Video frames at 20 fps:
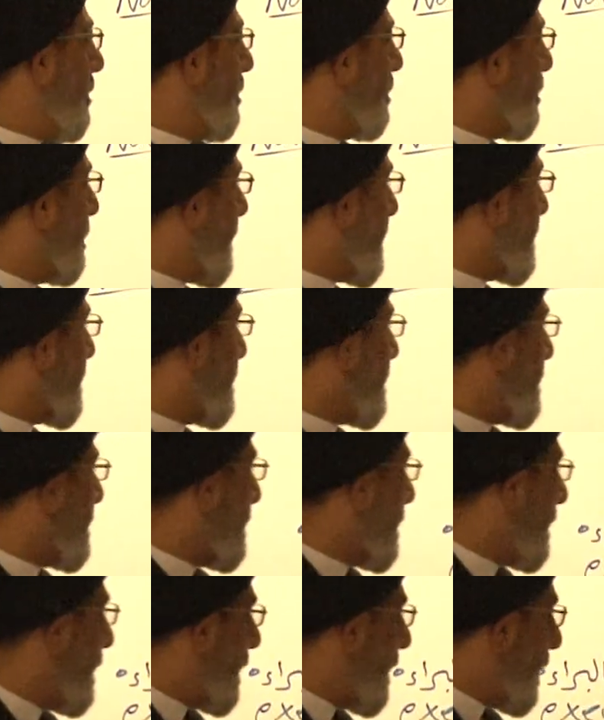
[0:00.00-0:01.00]
But
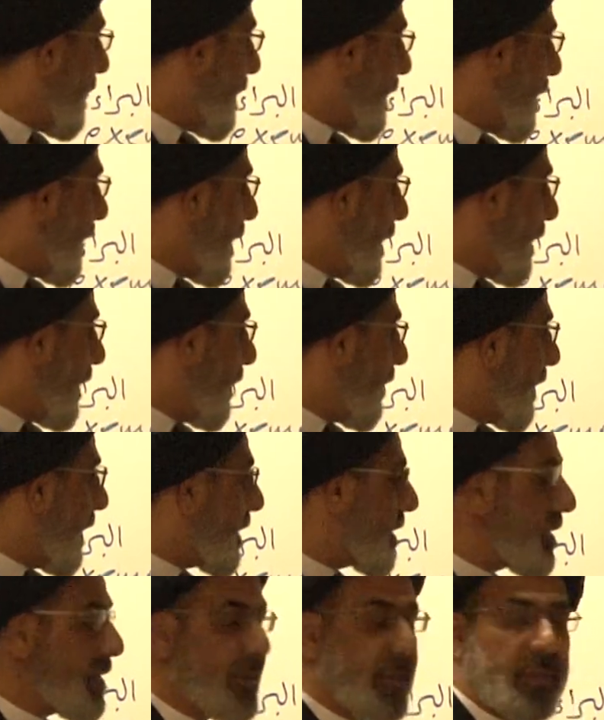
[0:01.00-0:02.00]
the
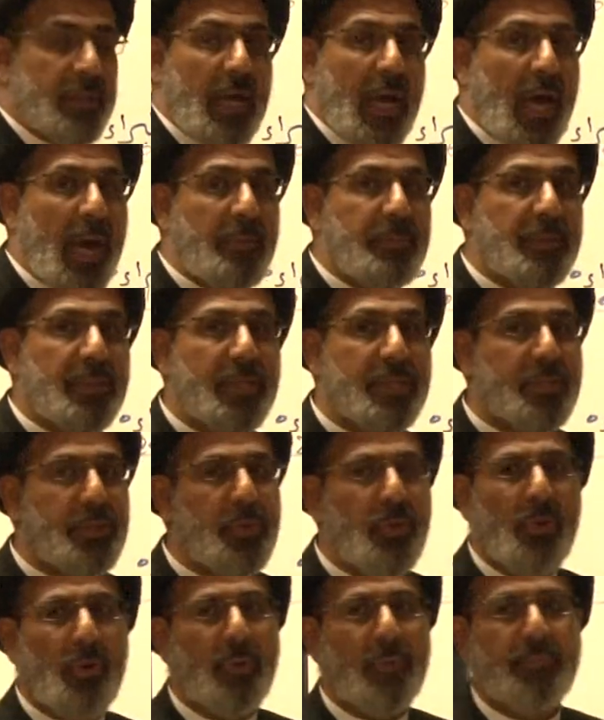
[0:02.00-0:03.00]
istishab says
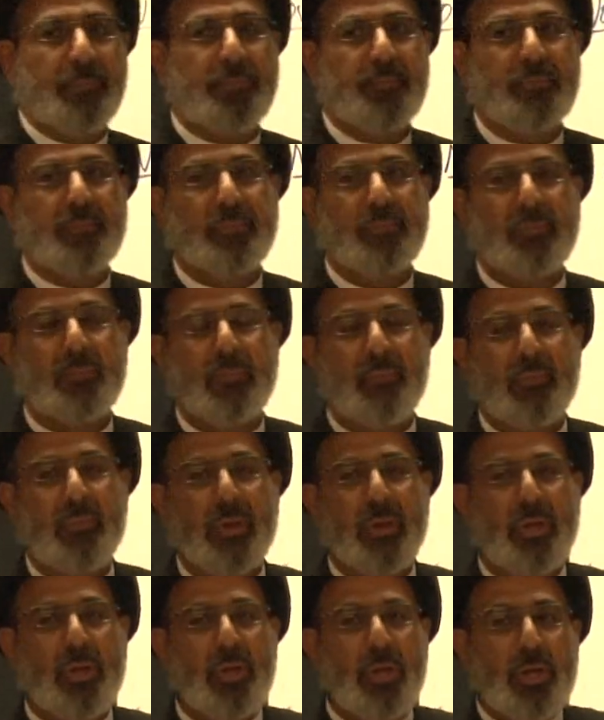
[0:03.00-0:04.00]
no.
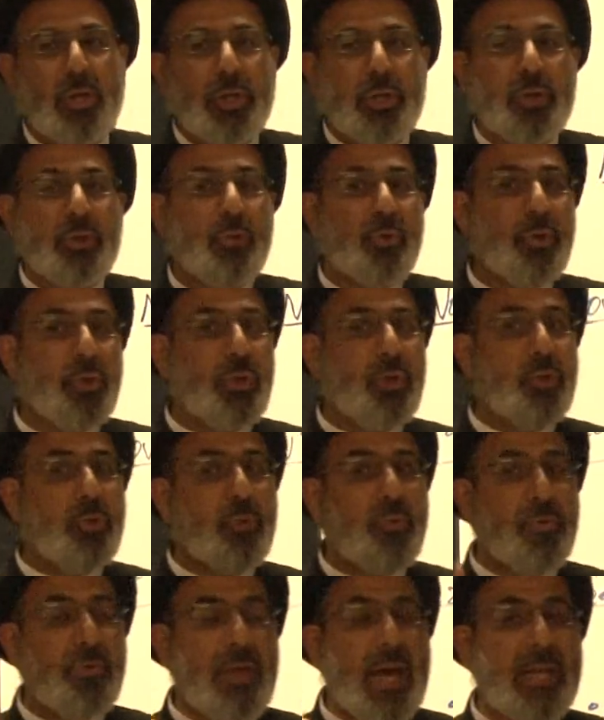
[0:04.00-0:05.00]
You
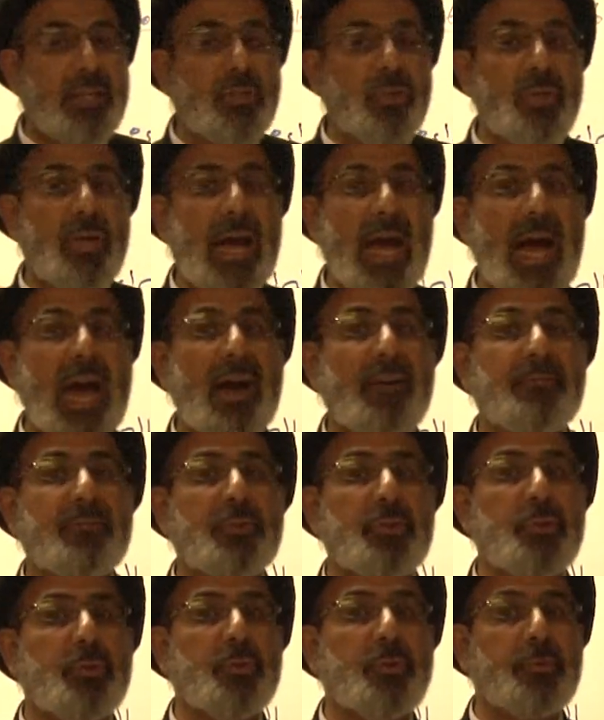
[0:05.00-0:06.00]
knew that you have
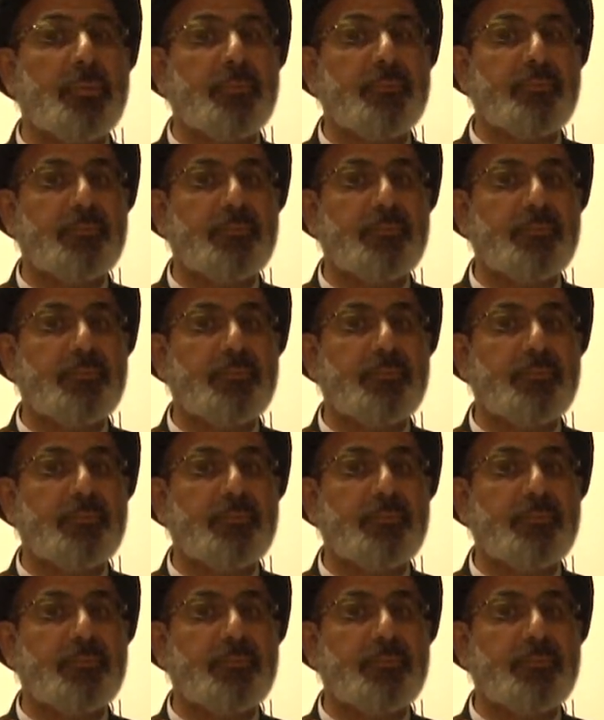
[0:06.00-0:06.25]
to